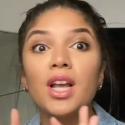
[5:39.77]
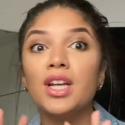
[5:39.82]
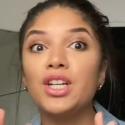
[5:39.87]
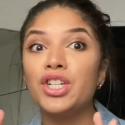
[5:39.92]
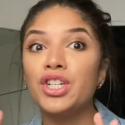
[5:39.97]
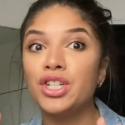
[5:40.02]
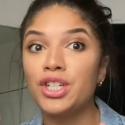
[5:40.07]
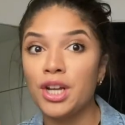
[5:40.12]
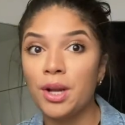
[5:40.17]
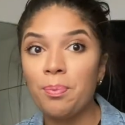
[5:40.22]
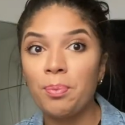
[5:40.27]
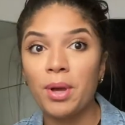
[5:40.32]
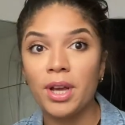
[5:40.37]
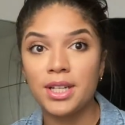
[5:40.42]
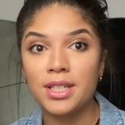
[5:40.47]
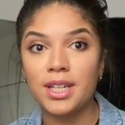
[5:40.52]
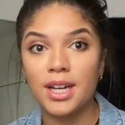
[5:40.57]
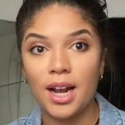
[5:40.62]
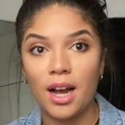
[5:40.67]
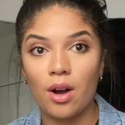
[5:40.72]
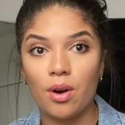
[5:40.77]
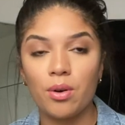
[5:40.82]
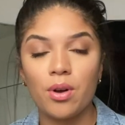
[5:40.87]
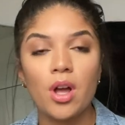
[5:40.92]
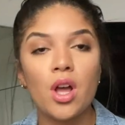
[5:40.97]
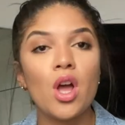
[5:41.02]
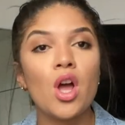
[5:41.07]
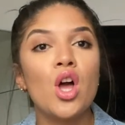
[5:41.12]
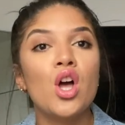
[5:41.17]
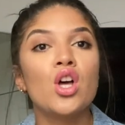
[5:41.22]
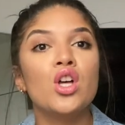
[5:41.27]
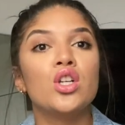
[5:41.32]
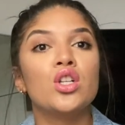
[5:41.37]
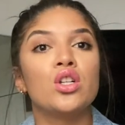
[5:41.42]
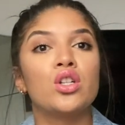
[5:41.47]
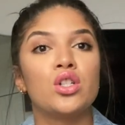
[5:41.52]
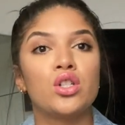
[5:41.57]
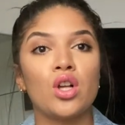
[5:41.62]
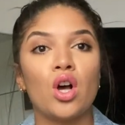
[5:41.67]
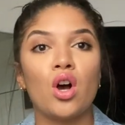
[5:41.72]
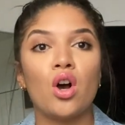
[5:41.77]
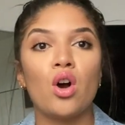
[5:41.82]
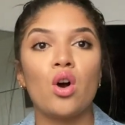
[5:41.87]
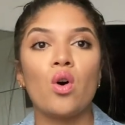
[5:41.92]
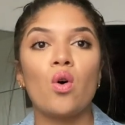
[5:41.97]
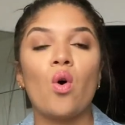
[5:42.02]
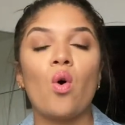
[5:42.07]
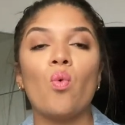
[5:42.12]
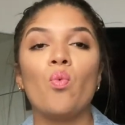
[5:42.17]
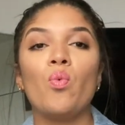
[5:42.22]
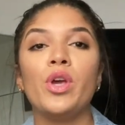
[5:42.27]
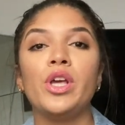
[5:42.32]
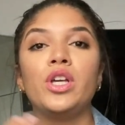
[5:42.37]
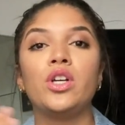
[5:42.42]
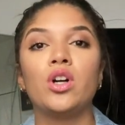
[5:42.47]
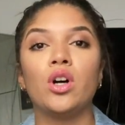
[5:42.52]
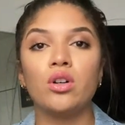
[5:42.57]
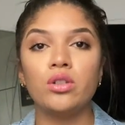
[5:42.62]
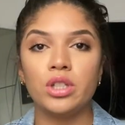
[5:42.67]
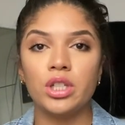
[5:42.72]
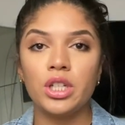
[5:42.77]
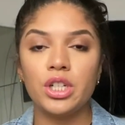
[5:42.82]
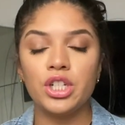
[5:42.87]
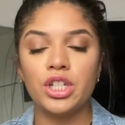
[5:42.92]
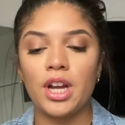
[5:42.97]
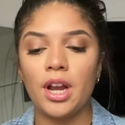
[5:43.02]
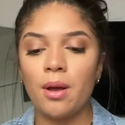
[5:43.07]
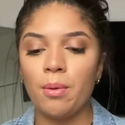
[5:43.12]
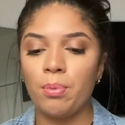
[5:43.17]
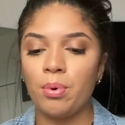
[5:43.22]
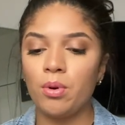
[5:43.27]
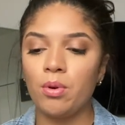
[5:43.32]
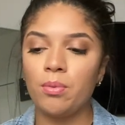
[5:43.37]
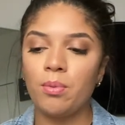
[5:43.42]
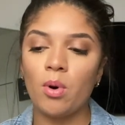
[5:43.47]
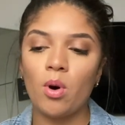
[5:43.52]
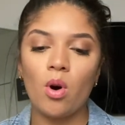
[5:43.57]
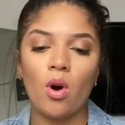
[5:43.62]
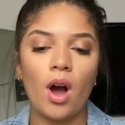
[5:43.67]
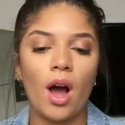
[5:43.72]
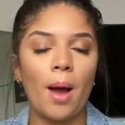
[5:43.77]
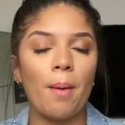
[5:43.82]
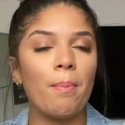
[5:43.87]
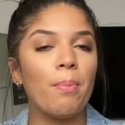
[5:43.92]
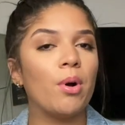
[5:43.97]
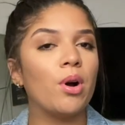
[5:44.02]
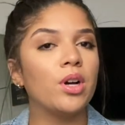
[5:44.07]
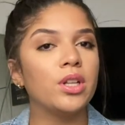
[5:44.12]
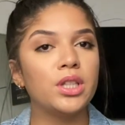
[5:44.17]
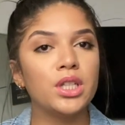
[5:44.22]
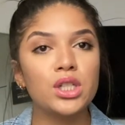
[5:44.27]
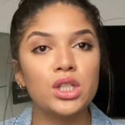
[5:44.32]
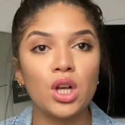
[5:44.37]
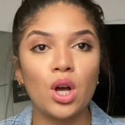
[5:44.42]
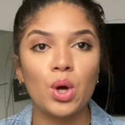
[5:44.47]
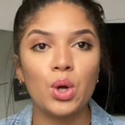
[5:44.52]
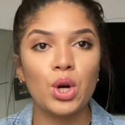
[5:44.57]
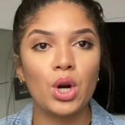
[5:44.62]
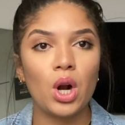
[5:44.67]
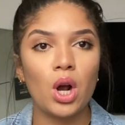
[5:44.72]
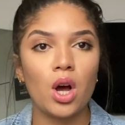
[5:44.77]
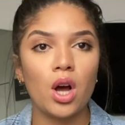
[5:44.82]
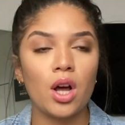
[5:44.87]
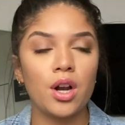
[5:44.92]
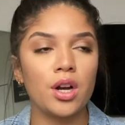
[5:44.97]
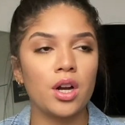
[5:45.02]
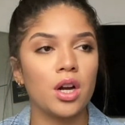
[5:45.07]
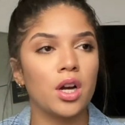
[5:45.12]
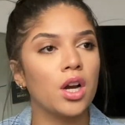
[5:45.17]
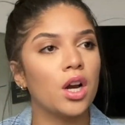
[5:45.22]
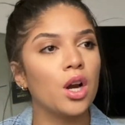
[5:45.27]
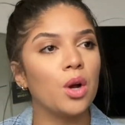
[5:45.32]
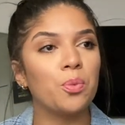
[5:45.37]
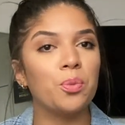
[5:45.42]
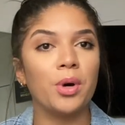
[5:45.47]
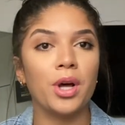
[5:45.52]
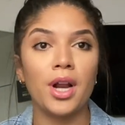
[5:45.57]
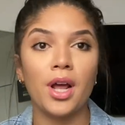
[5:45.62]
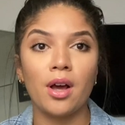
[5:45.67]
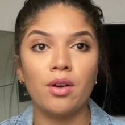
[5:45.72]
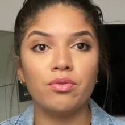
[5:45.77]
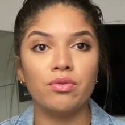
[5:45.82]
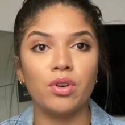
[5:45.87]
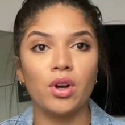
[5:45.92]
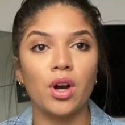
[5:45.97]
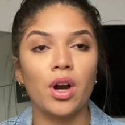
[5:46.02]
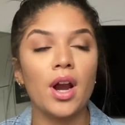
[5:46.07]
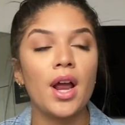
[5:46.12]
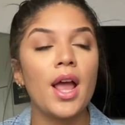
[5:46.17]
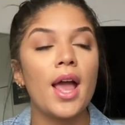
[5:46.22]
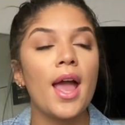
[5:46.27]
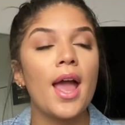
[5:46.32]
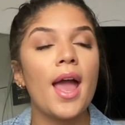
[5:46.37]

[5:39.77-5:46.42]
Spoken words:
She picked it out. So we go to the shampoo bowl, I put the toner on her, whatever.